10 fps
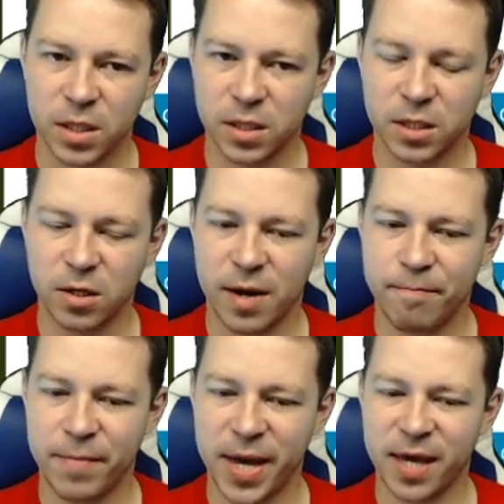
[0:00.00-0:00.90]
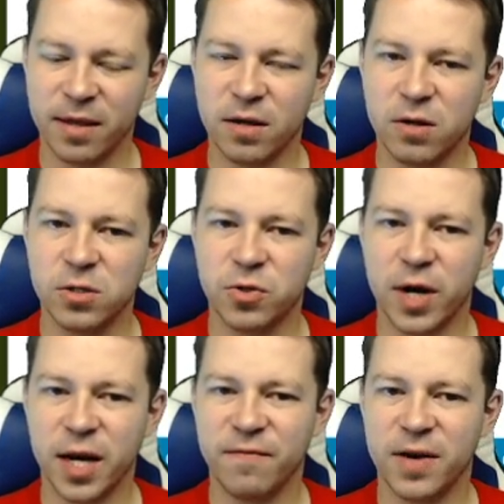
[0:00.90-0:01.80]
So I'm making the
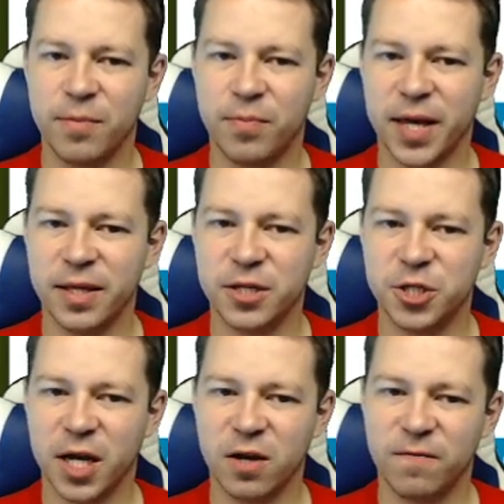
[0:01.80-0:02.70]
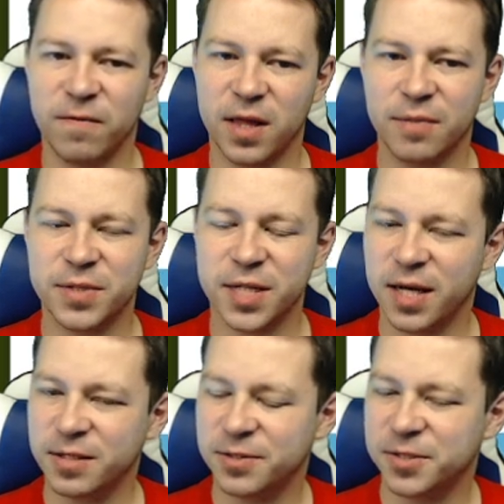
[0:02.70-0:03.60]
contract if I play the Jack of Clubs
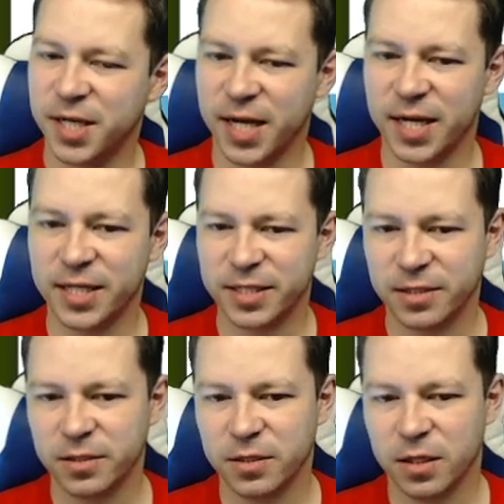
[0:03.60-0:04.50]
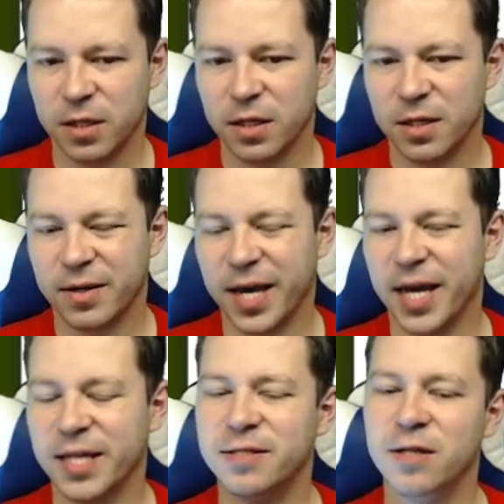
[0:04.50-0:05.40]
and Finesse.
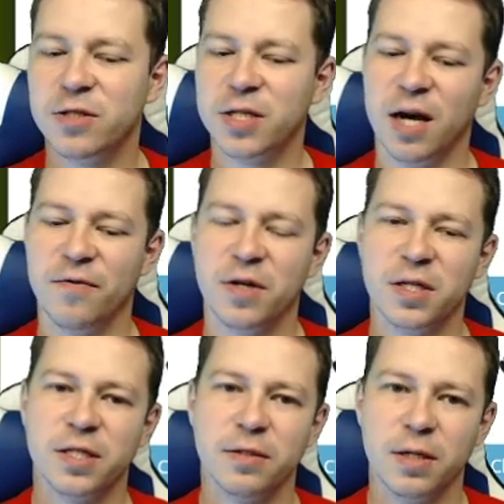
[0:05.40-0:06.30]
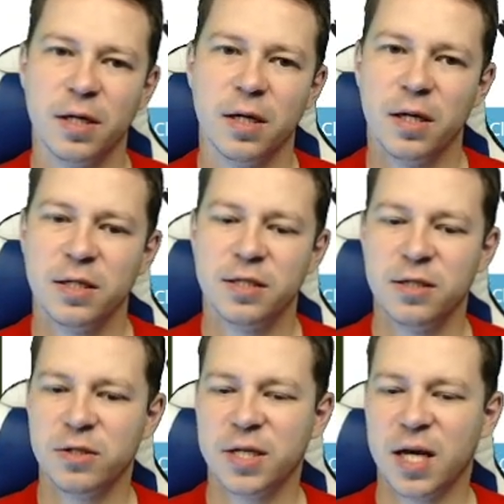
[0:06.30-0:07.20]
Okay, it's not covered. It's
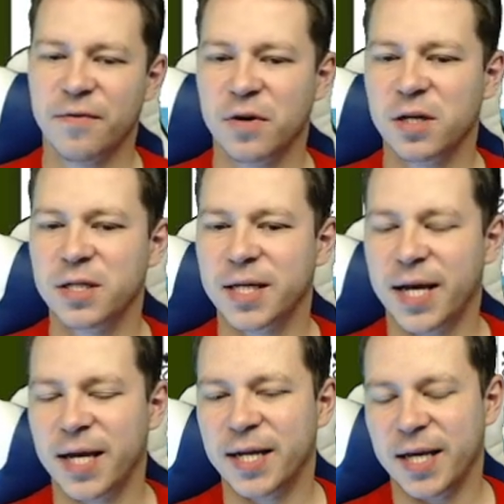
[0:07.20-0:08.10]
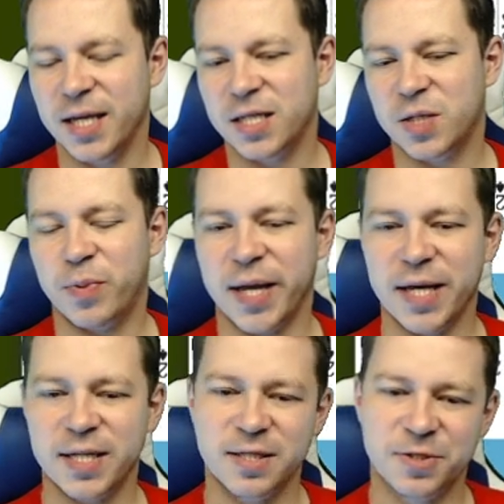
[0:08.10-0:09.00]
not covered and East
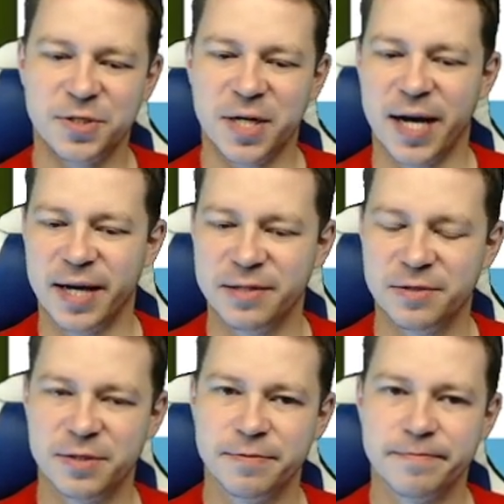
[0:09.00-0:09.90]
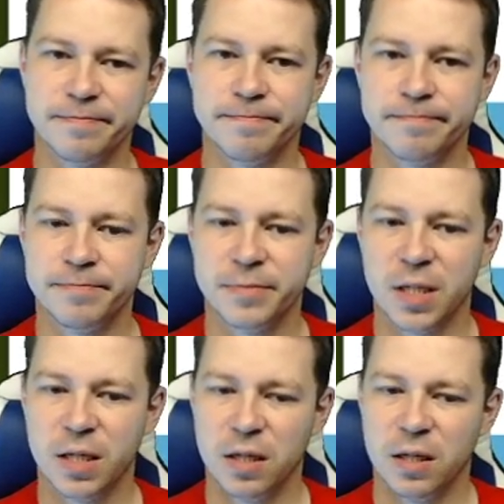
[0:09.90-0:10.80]
plays the 5.
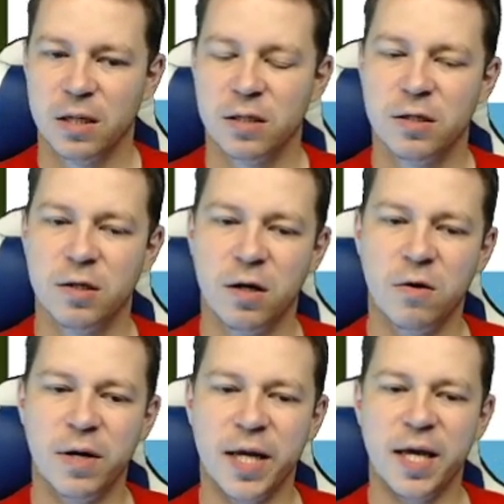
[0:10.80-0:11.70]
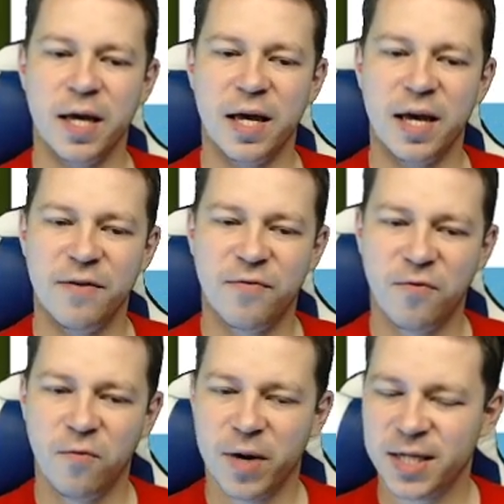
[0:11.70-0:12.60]
So only
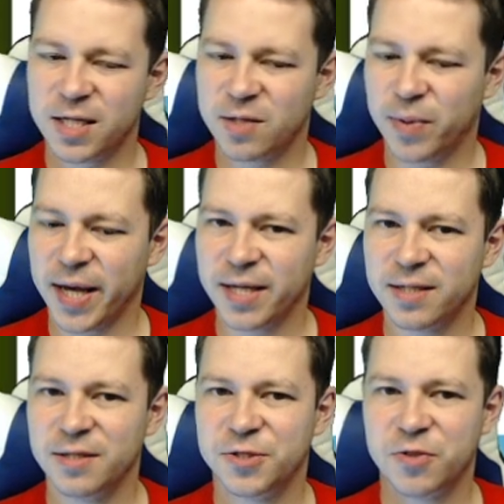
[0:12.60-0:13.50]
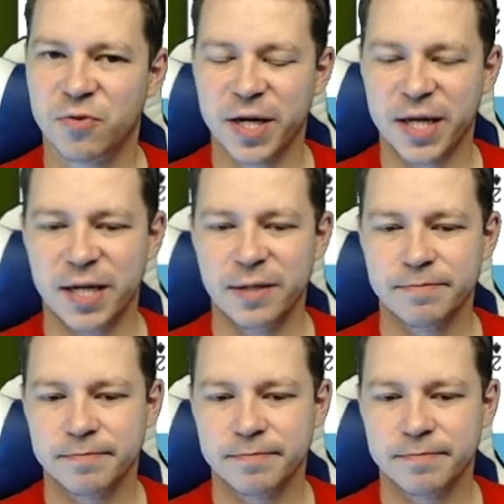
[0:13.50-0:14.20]
if West plays the 3.